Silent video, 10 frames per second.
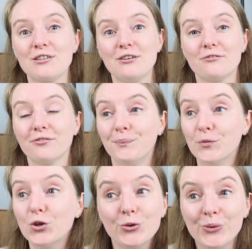of
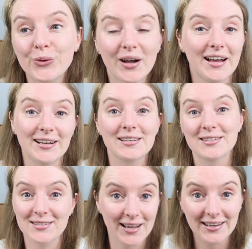new and
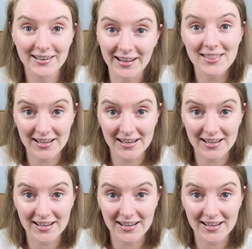exciting